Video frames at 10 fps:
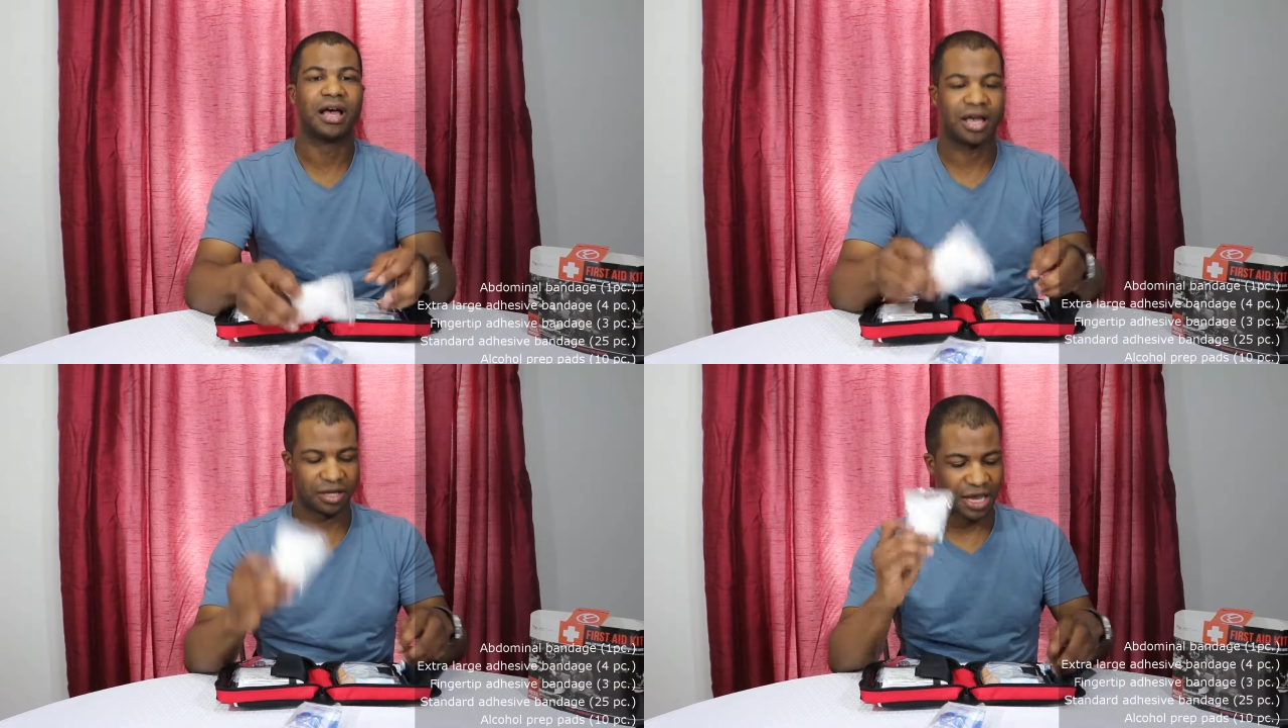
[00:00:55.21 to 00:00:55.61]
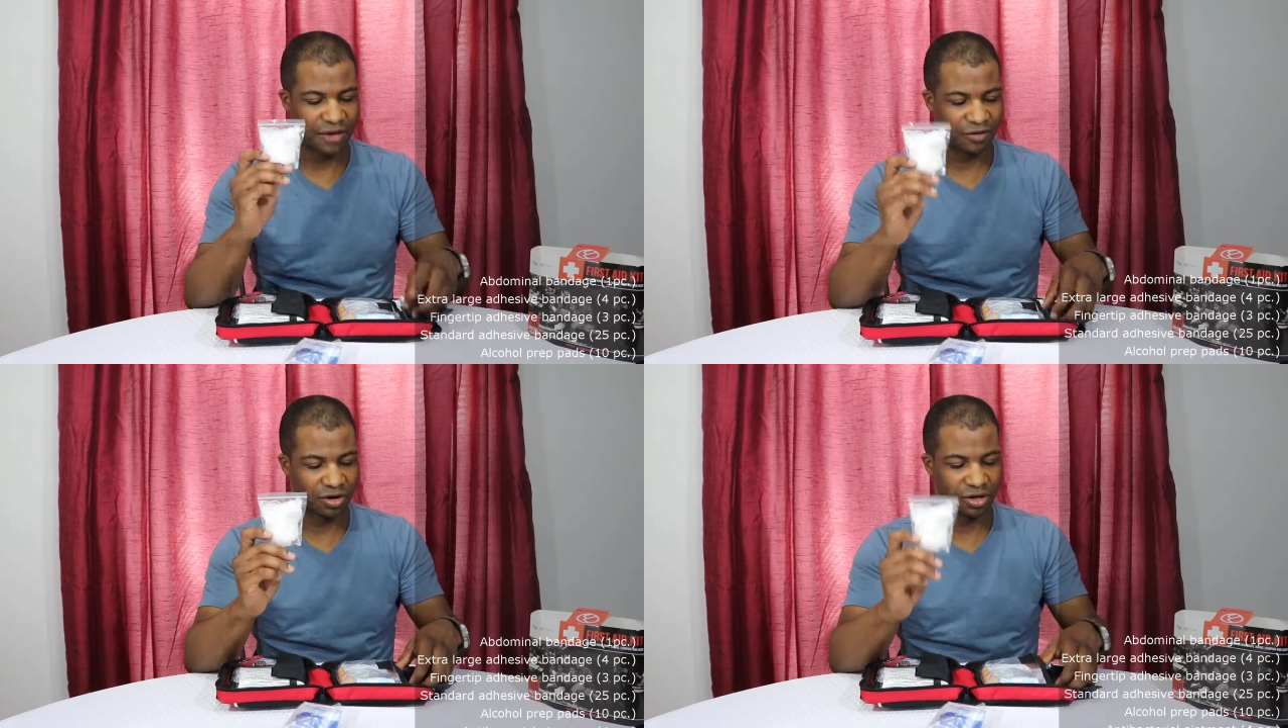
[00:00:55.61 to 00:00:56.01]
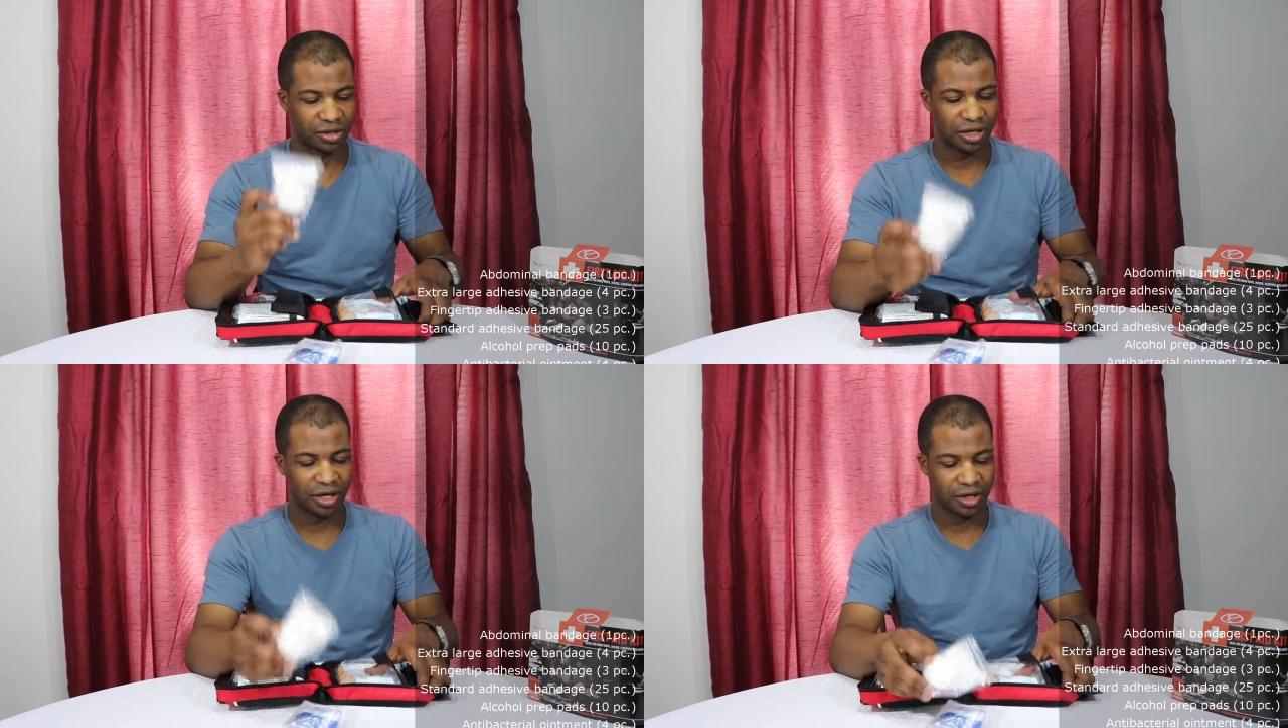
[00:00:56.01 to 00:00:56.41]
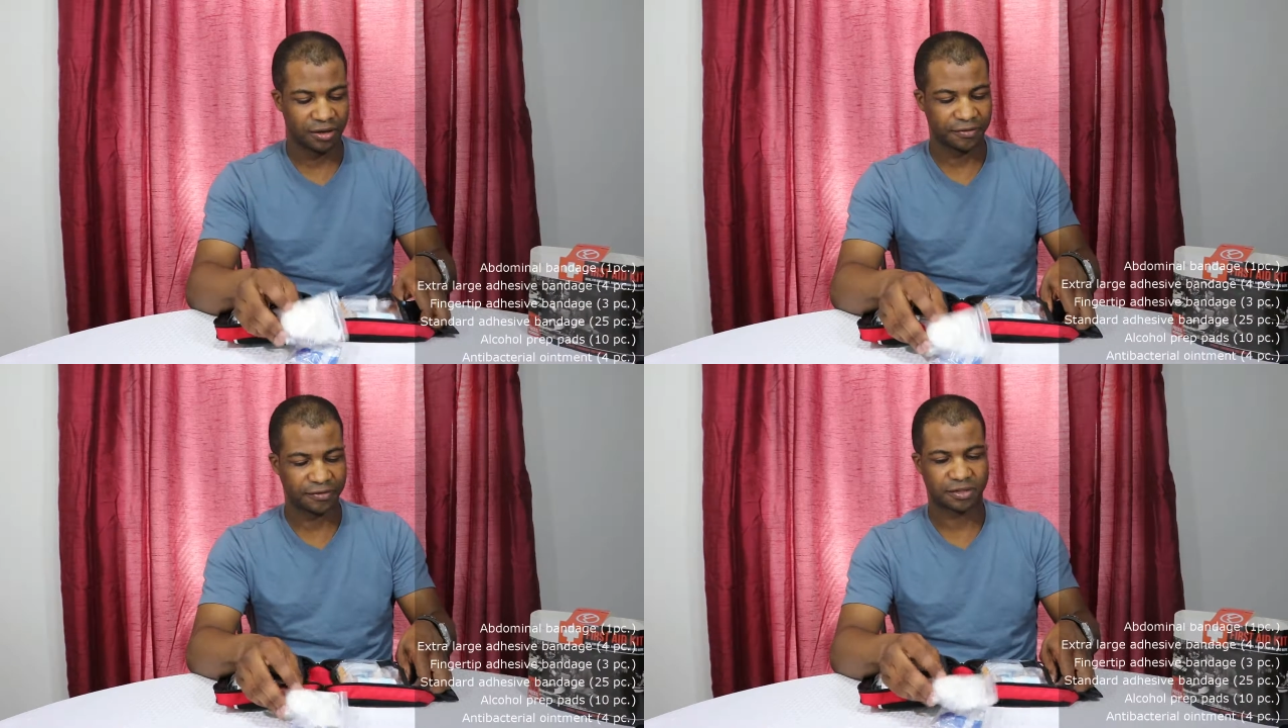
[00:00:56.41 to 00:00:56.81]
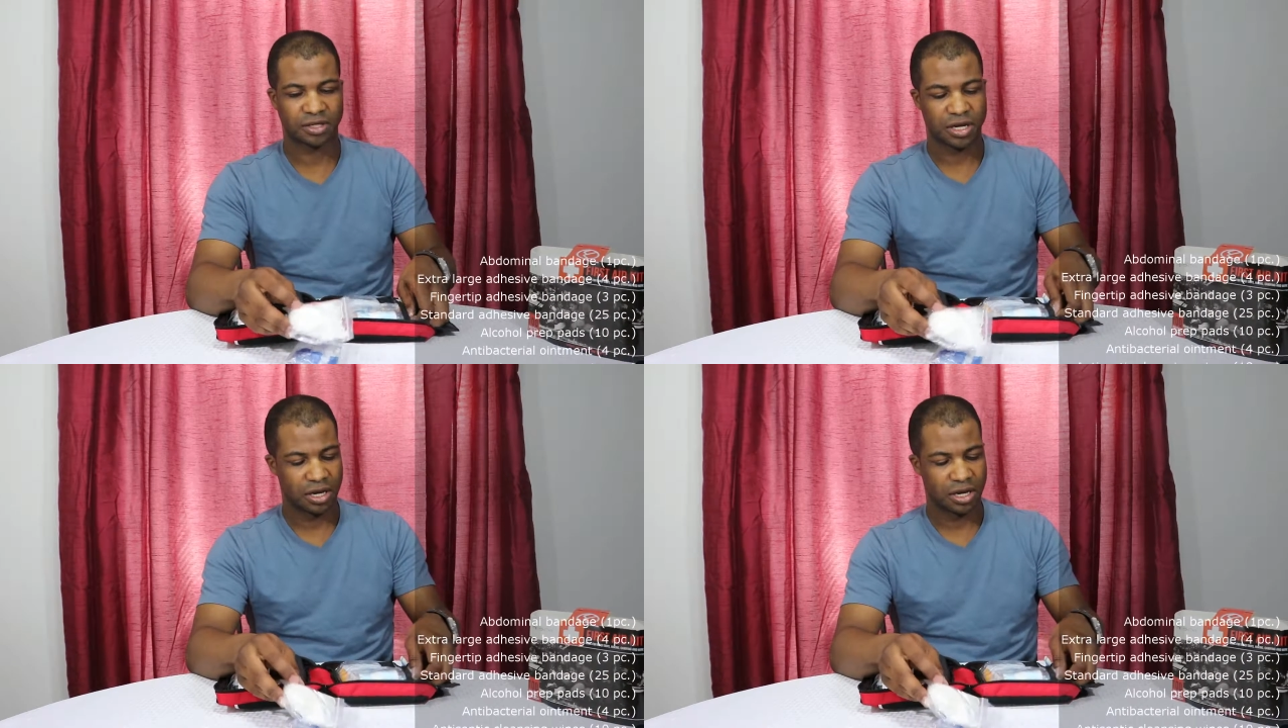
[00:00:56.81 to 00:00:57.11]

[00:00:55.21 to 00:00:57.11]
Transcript: You have your gloves,